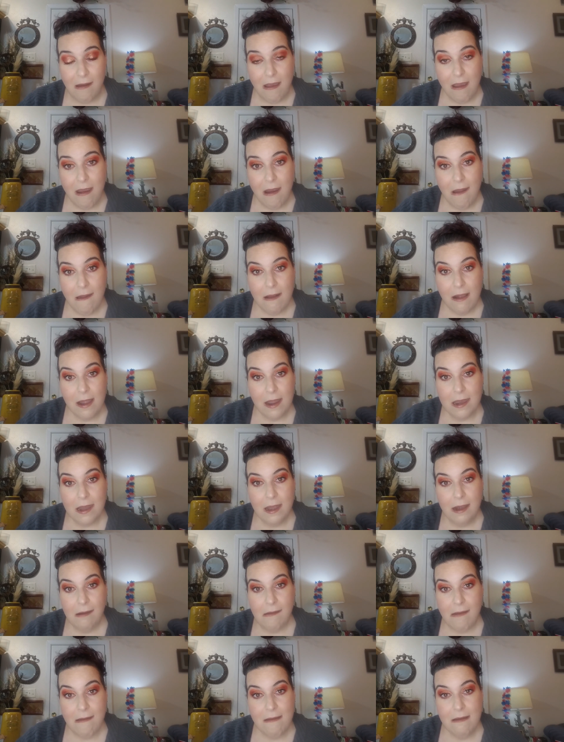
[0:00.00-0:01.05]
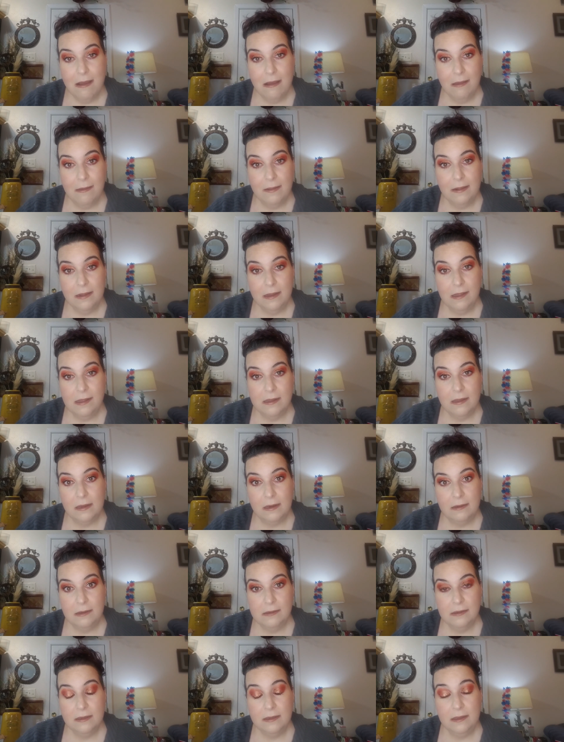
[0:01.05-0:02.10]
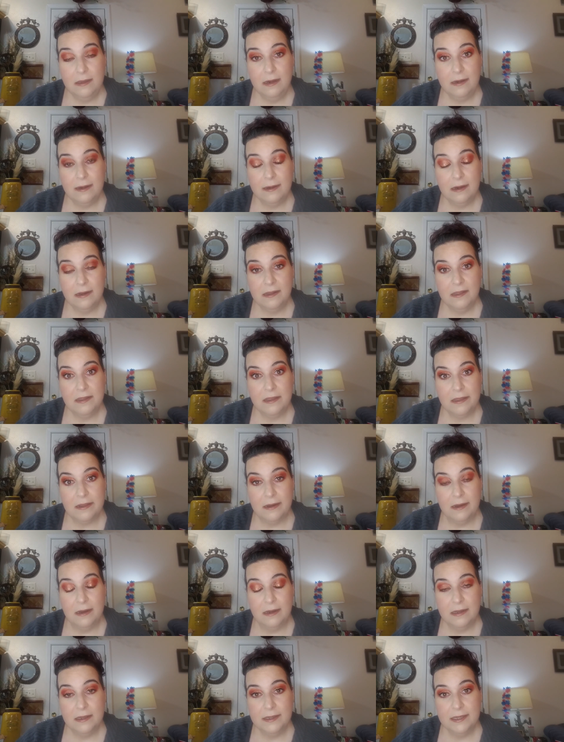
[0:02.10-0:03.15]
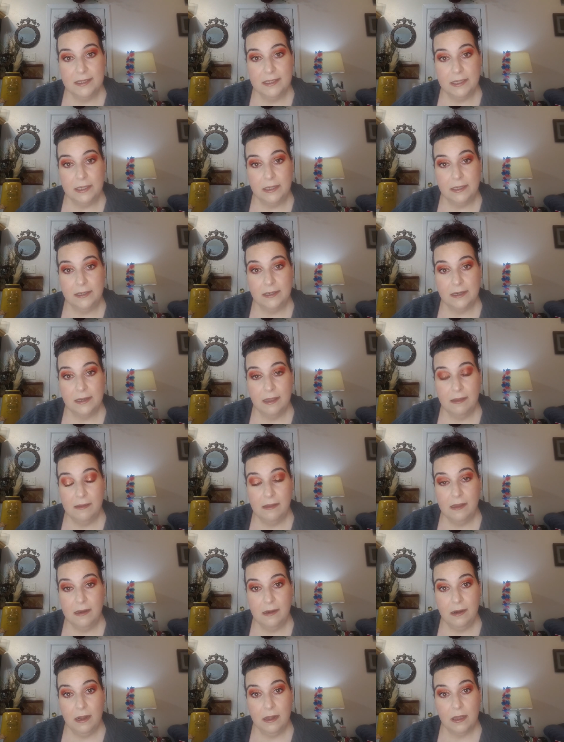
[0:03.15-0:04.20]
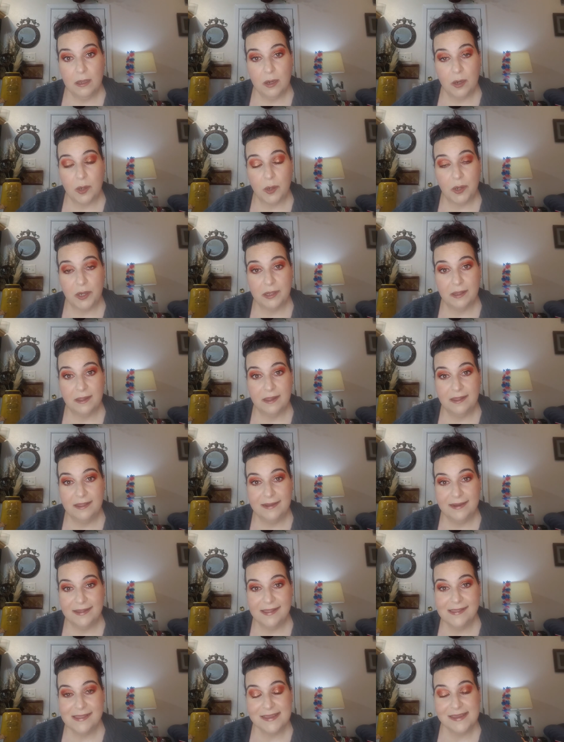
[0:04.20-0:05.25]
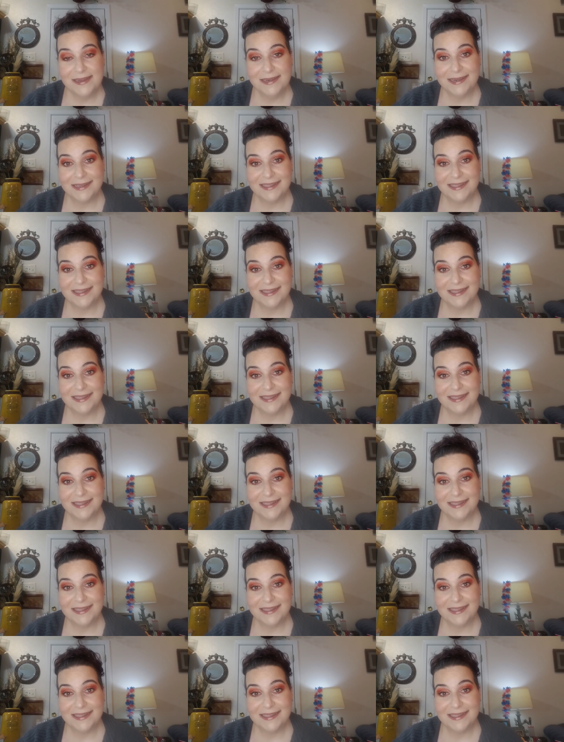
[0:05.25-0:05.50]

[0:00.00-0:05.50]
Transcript: (silence)